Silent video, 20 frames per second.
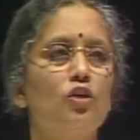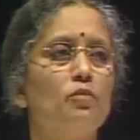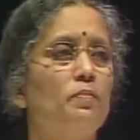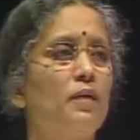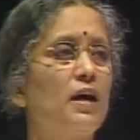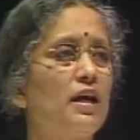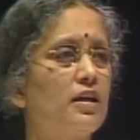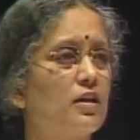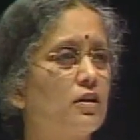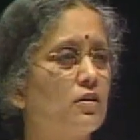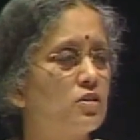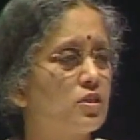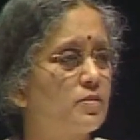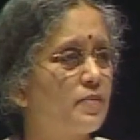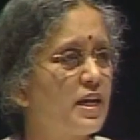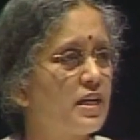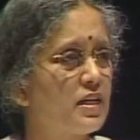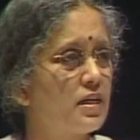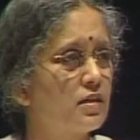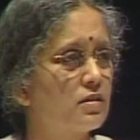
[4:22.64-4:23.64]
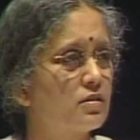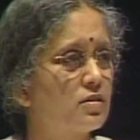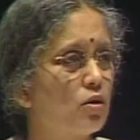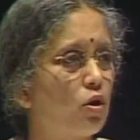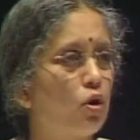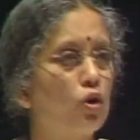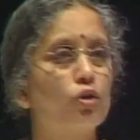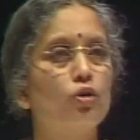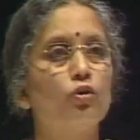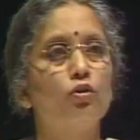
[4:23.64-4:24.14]
you buy cosmetics
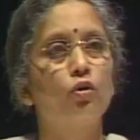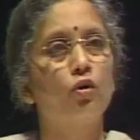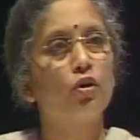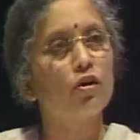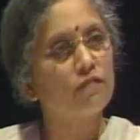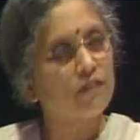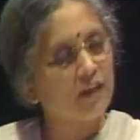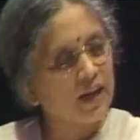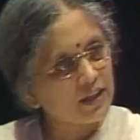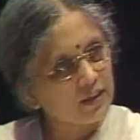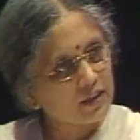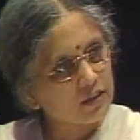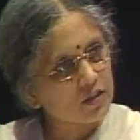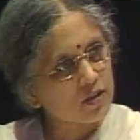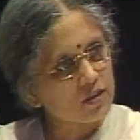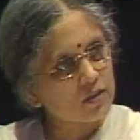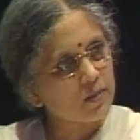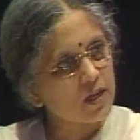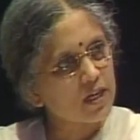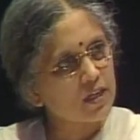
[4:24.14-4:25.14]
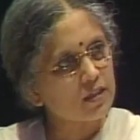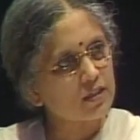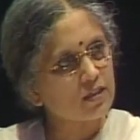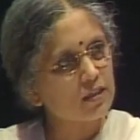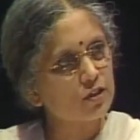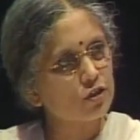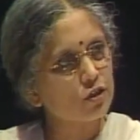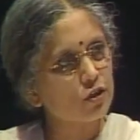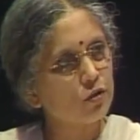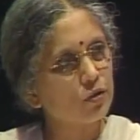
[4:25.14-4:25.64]
or you don't find the
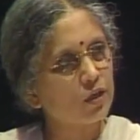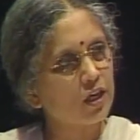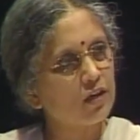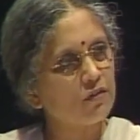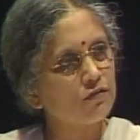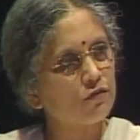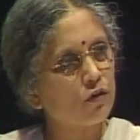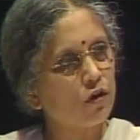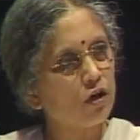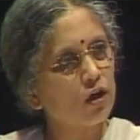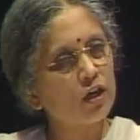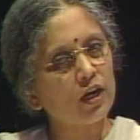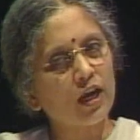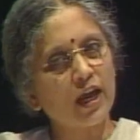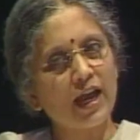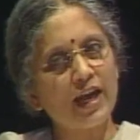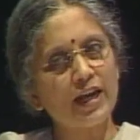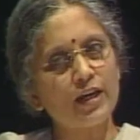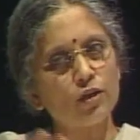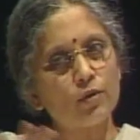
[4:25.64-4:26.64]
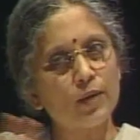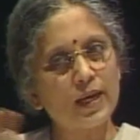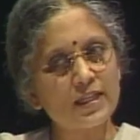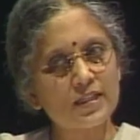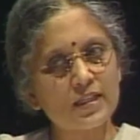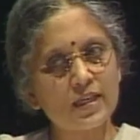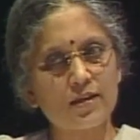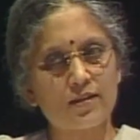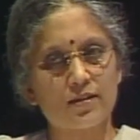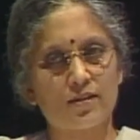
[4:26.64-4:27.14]
cosmetics that you're looking for and you
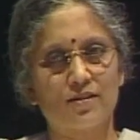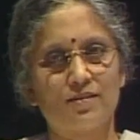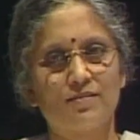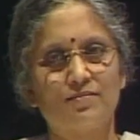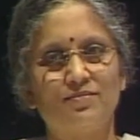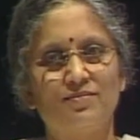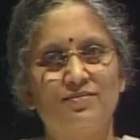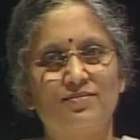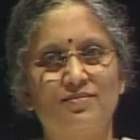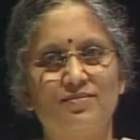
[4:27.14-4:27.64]
exit.